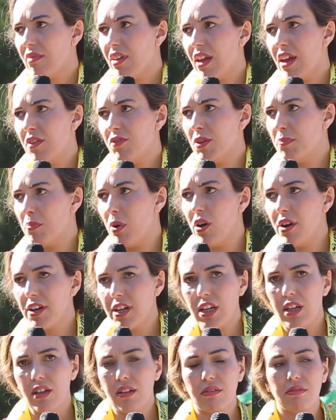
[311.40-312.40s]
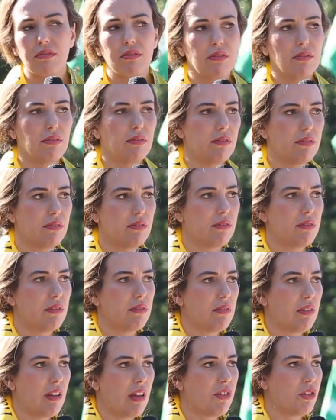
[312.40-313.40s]
every party.
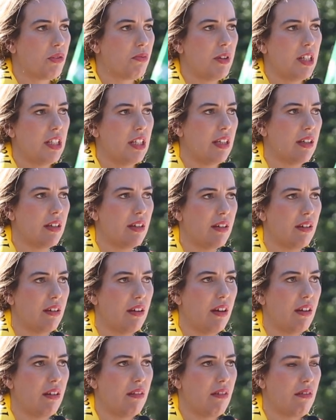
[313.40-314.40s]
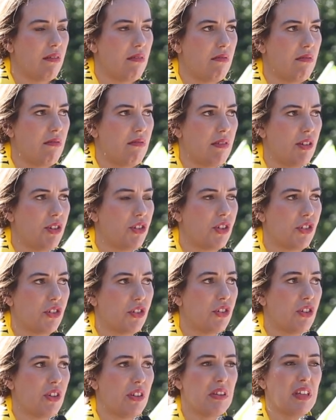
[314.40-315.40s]
It's really
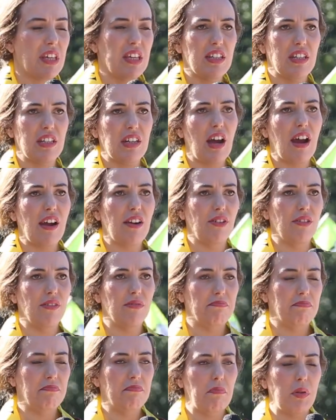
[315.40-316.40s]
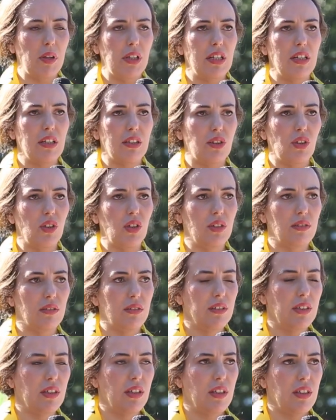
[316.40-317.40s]
just the entire political
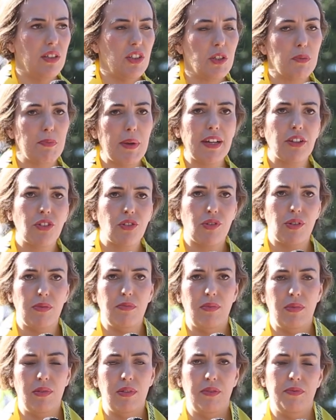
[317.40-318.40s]
spectrum